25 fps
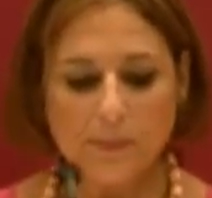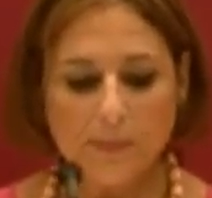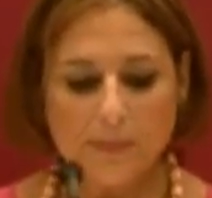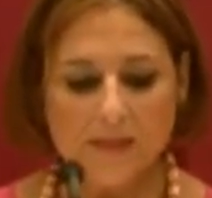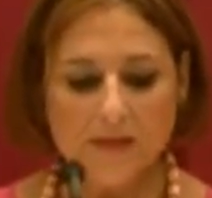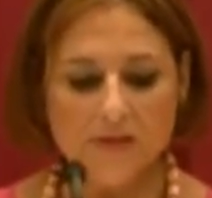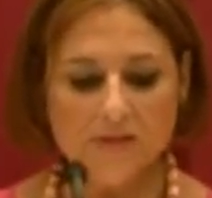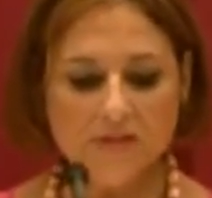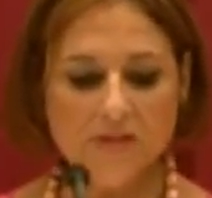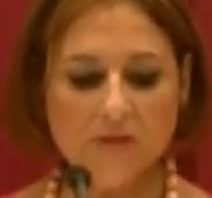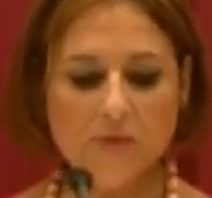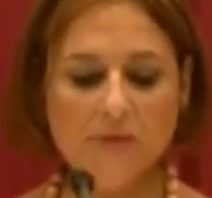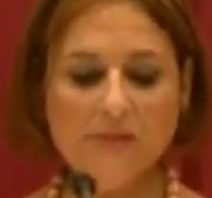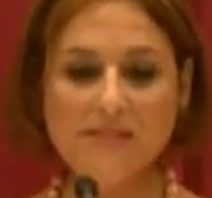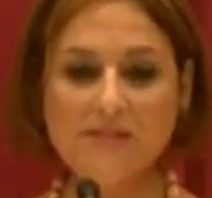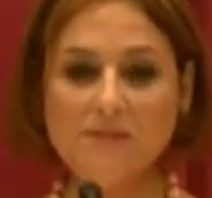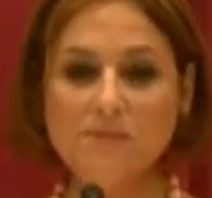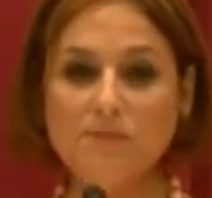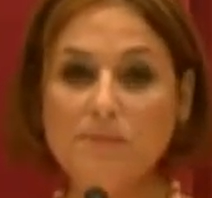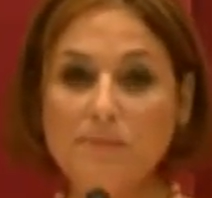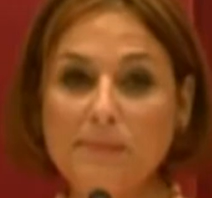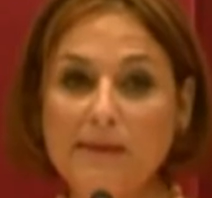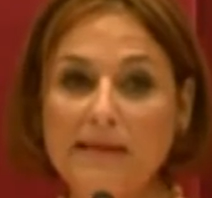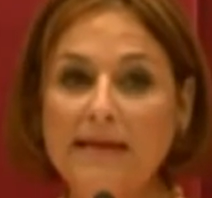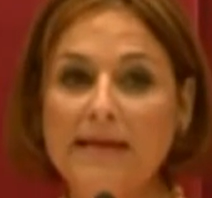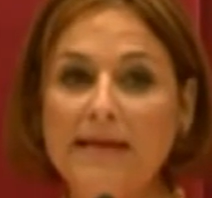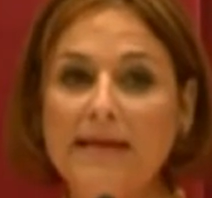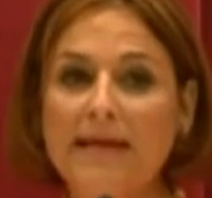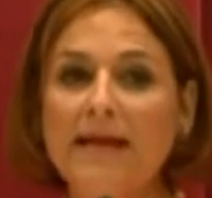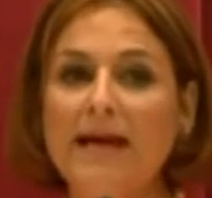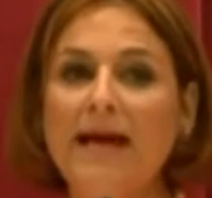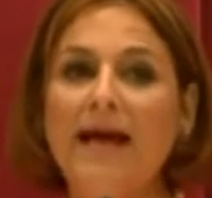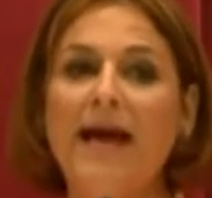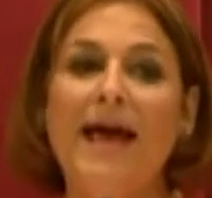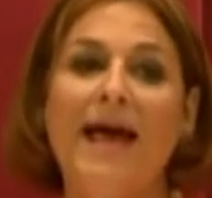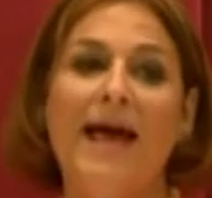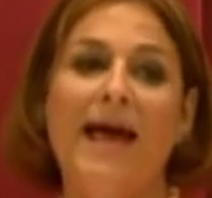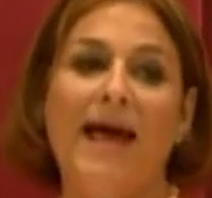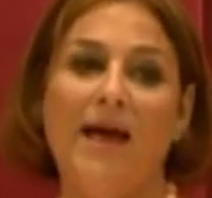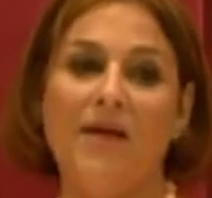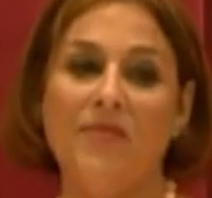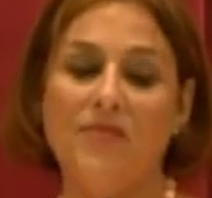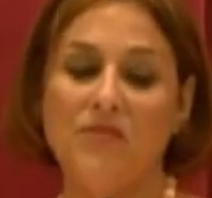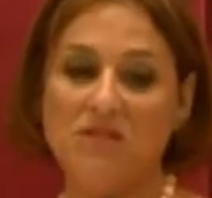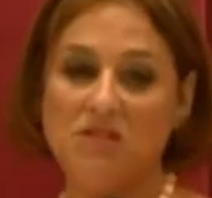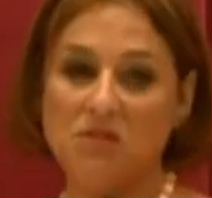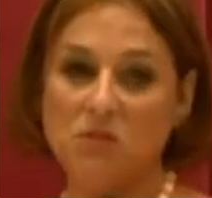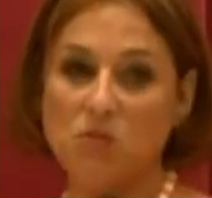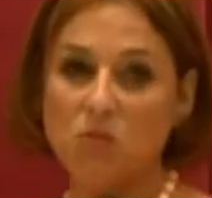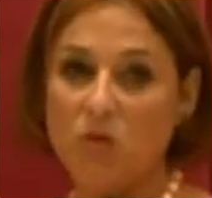So it's me and
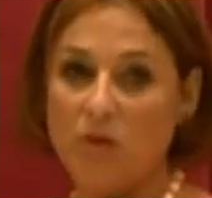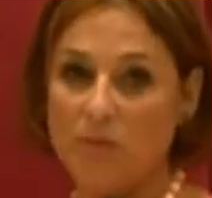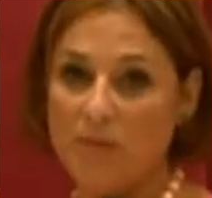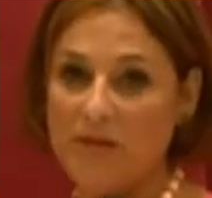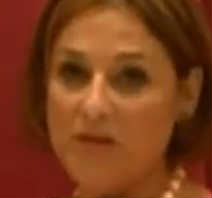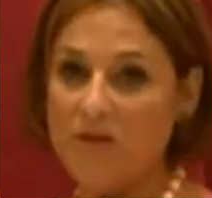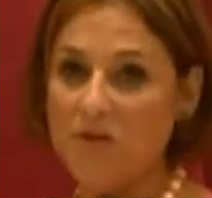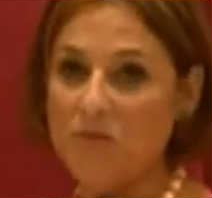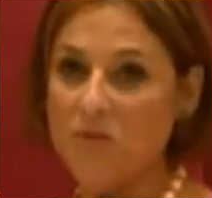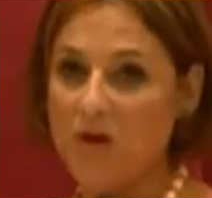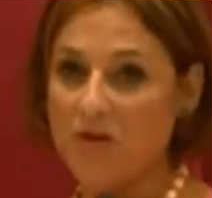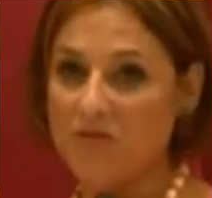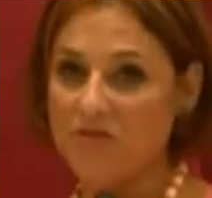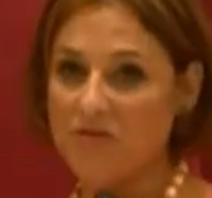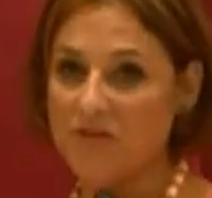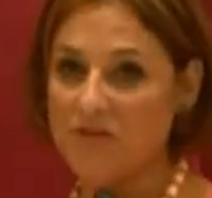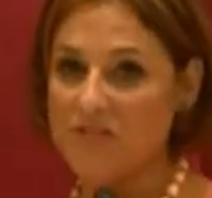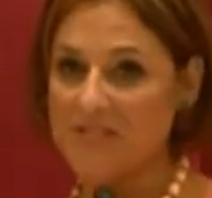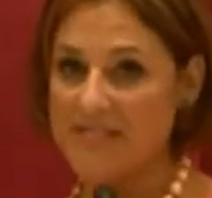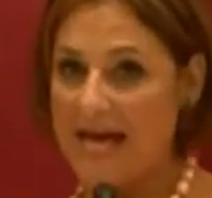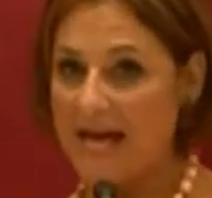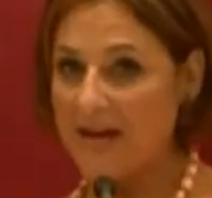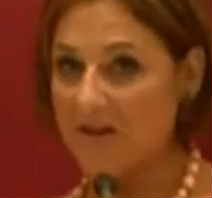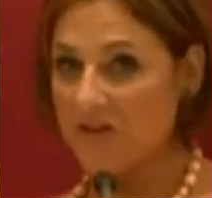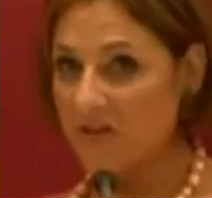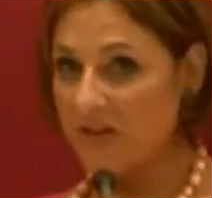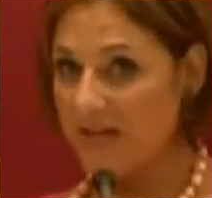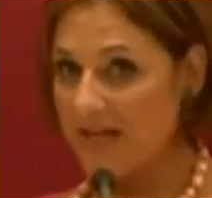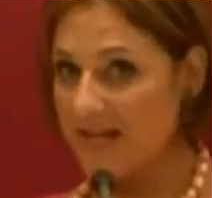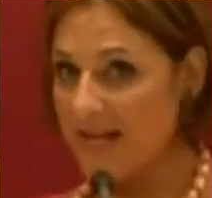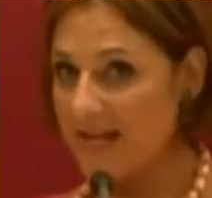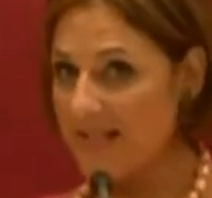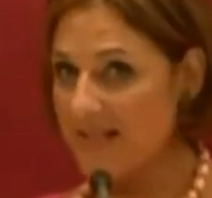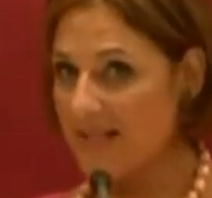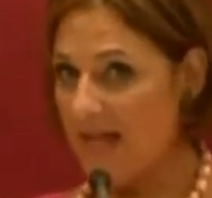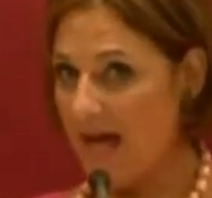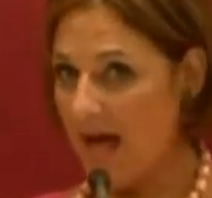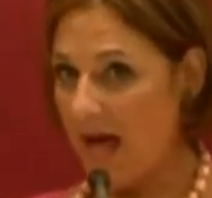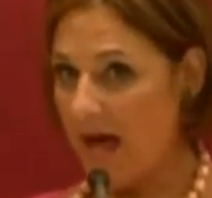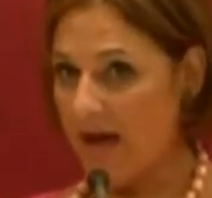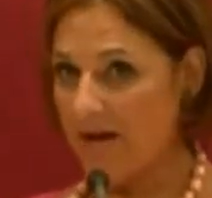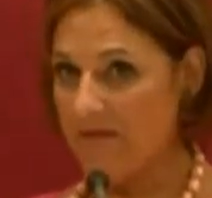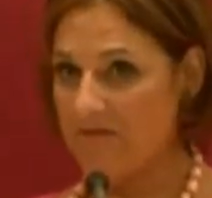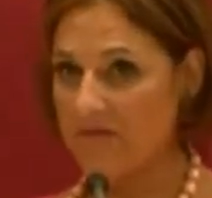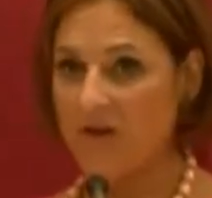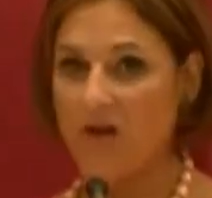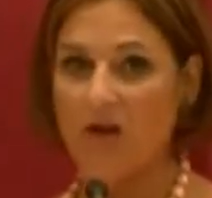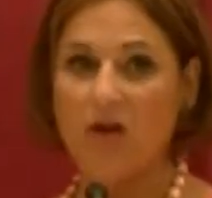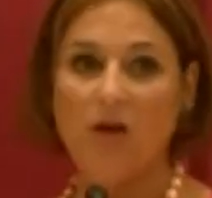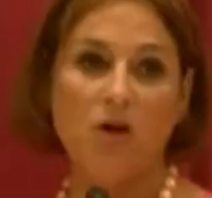this woman who wrote for Saturday Night Live,
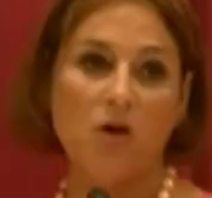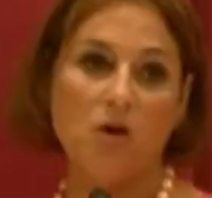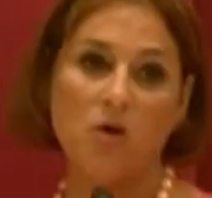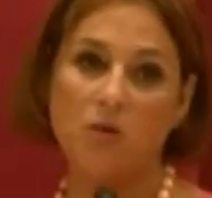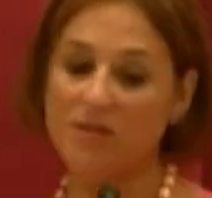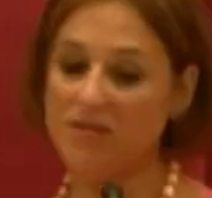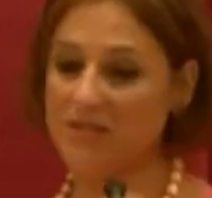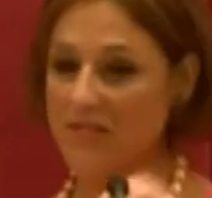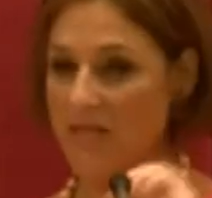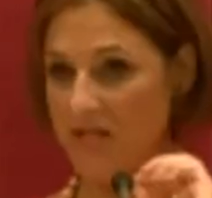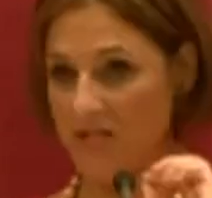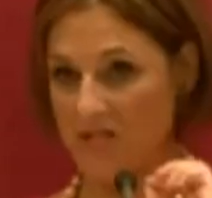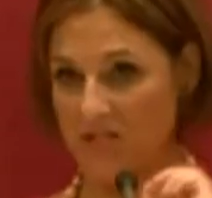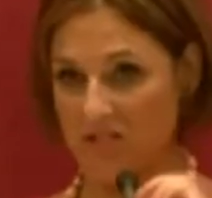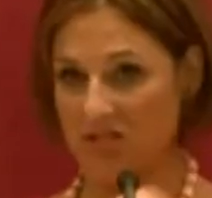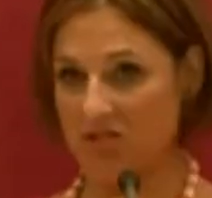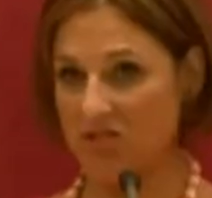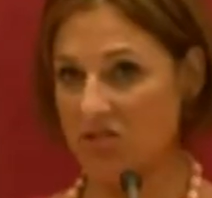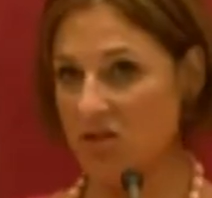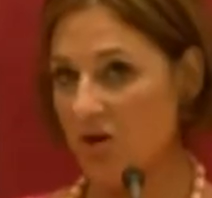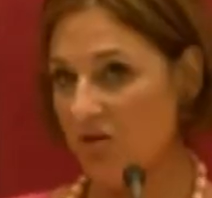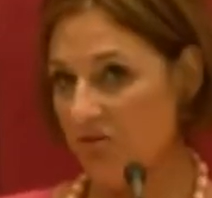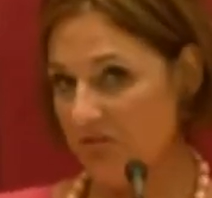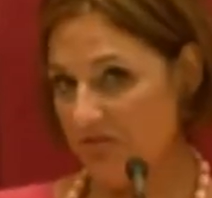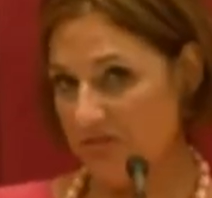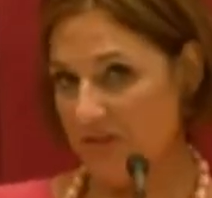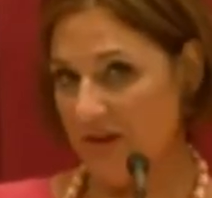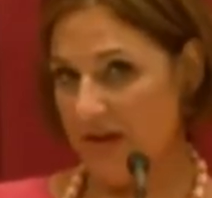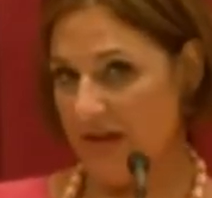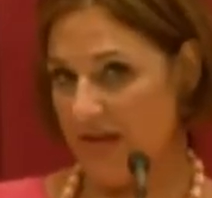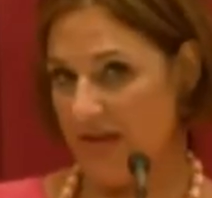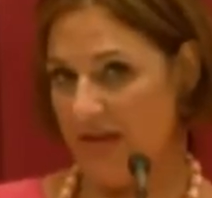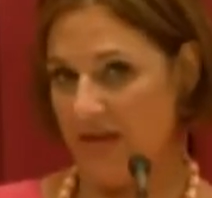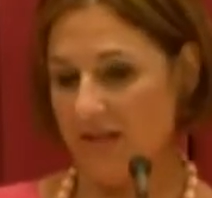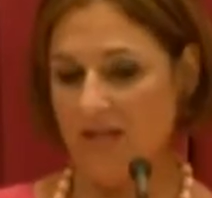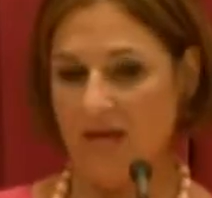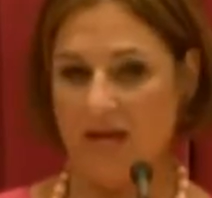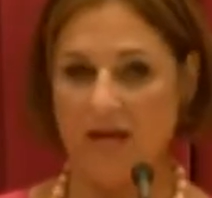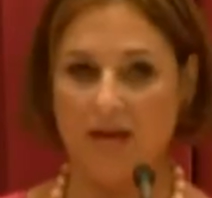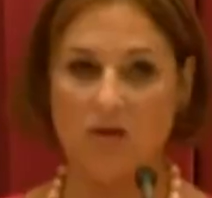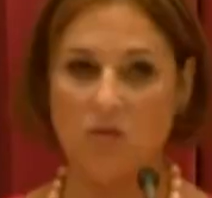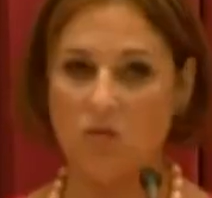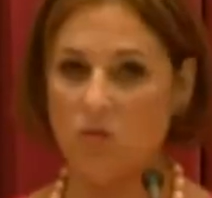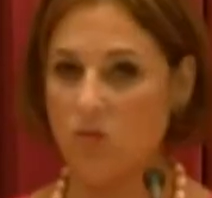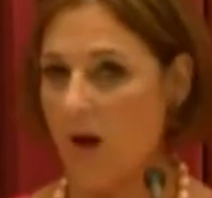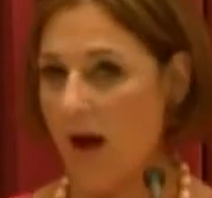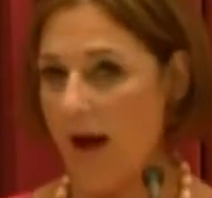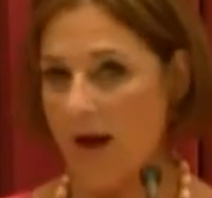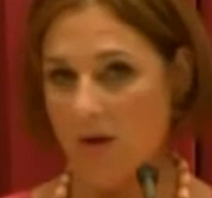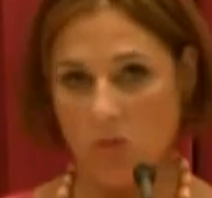who is like so funny, like
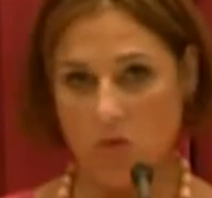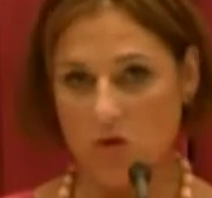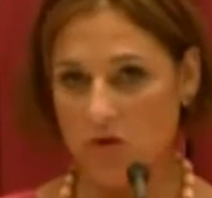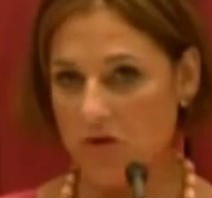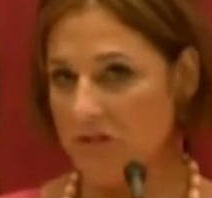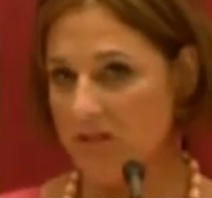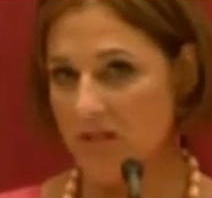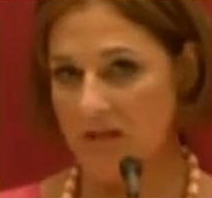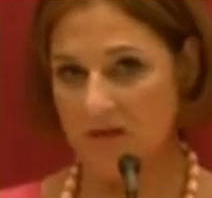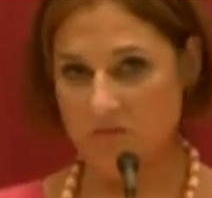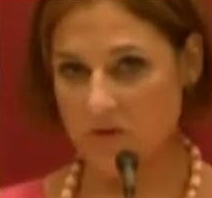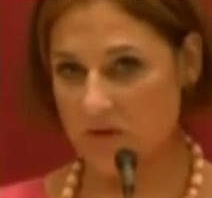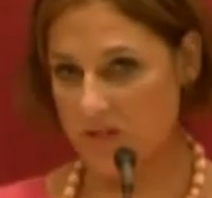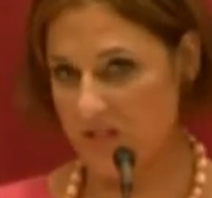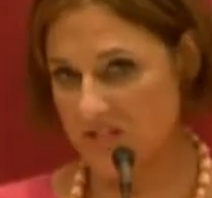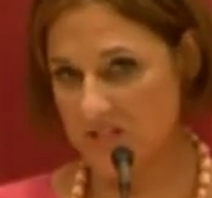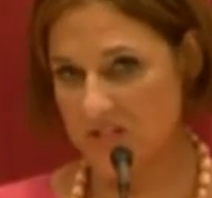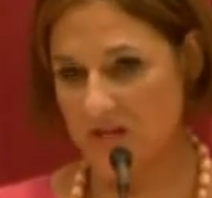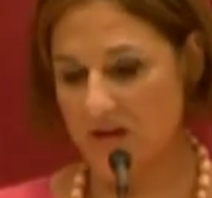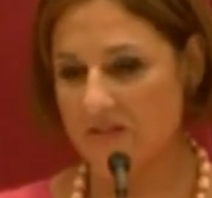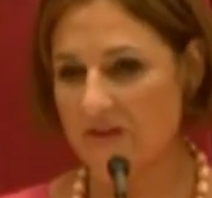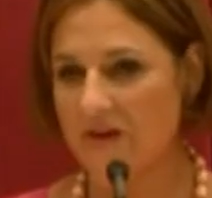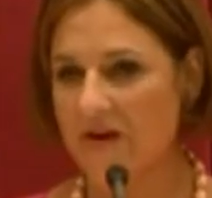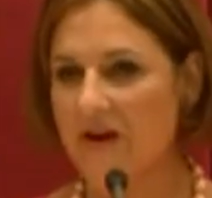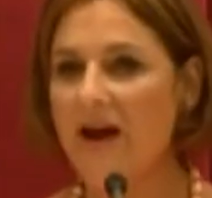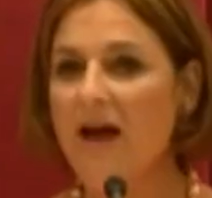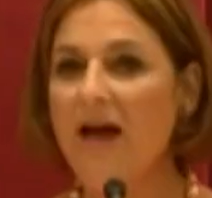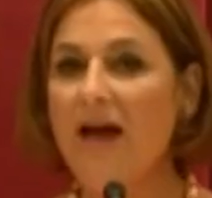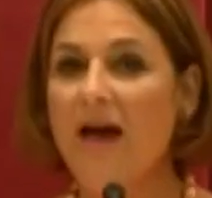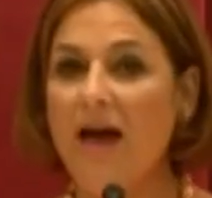I, we're in love with each other,